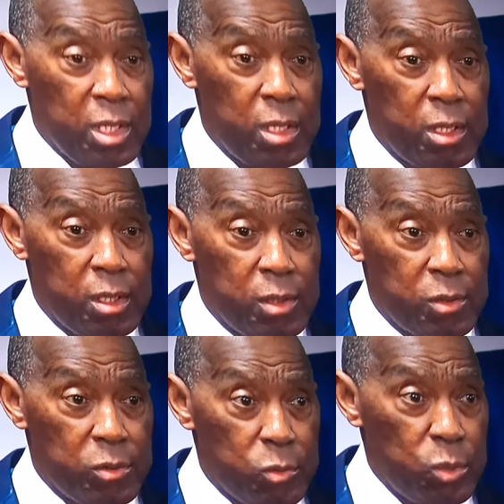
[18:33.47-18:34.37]
we
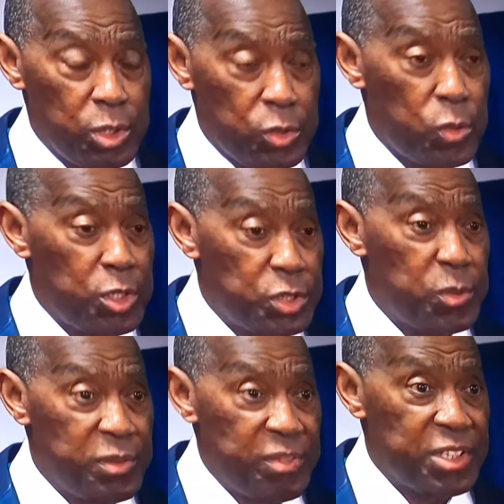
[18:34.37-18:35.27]
are going
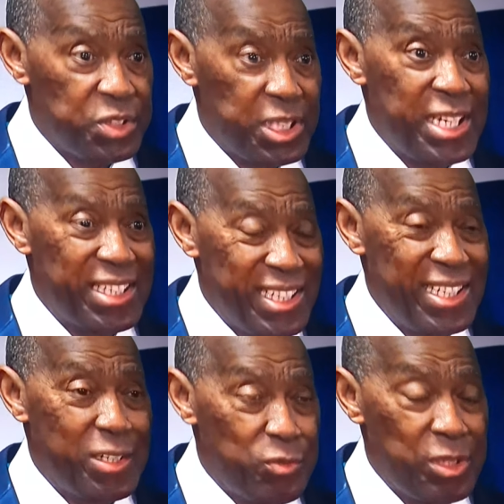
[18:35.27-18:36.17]
to investigate
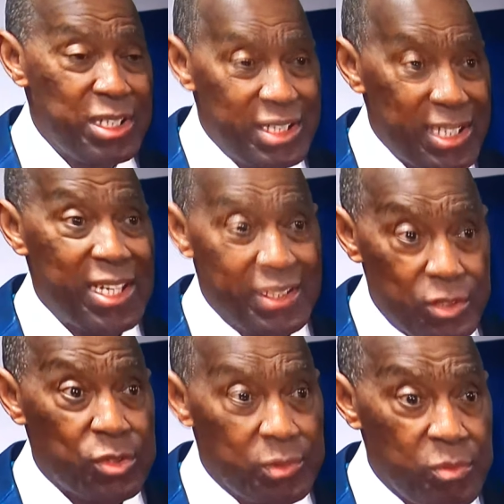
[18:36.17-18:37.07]
every
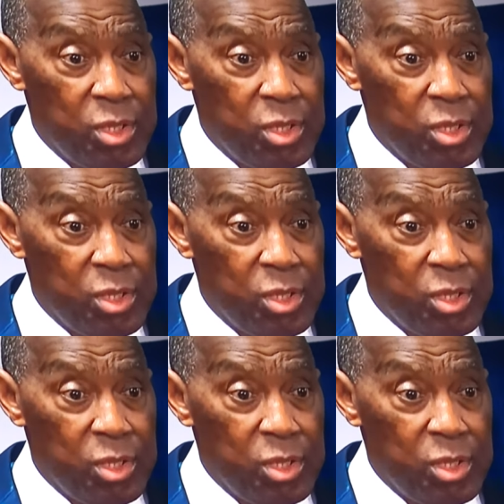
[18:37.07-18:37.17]
case